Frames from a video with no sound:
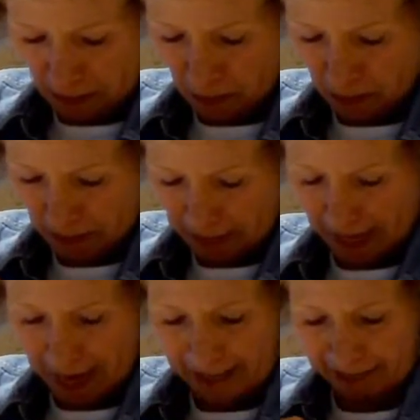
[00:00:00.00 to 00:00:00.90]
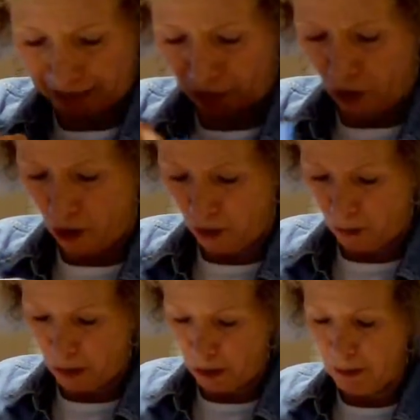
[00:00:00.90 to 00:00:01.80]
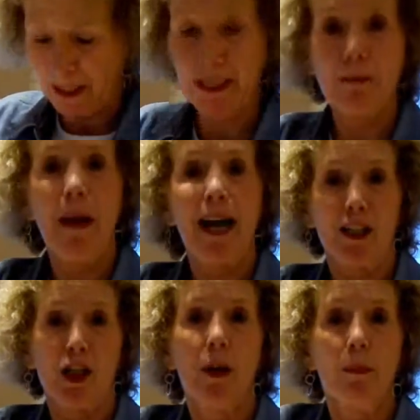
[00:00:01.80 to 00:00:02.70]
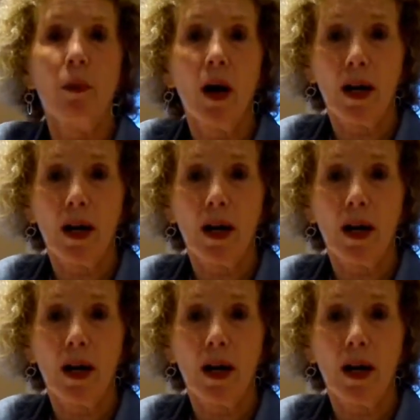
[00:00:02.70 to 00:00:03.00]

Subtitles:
where the tasks are, where you need to match up